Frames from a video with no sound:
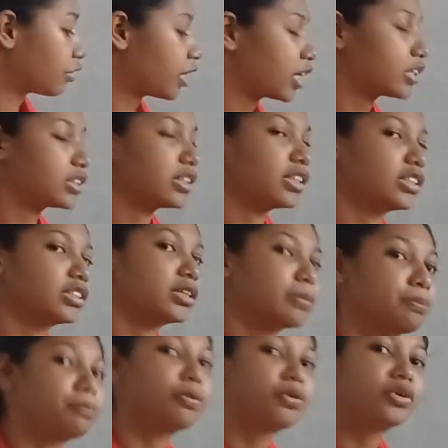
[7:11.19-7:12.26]
It is
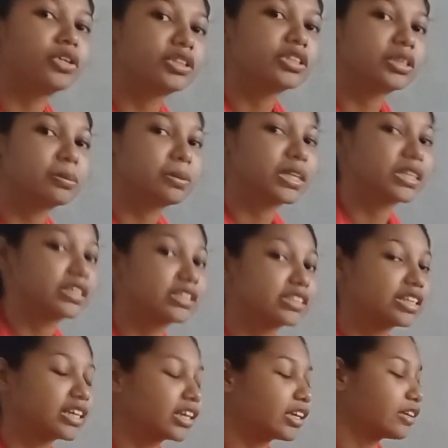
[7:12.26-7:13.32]
important because they
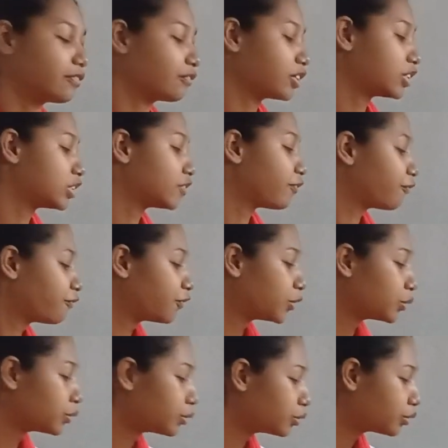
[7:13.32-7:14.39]
give us
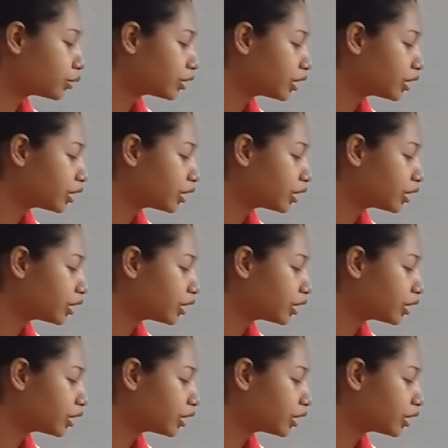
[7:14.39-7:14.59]
food,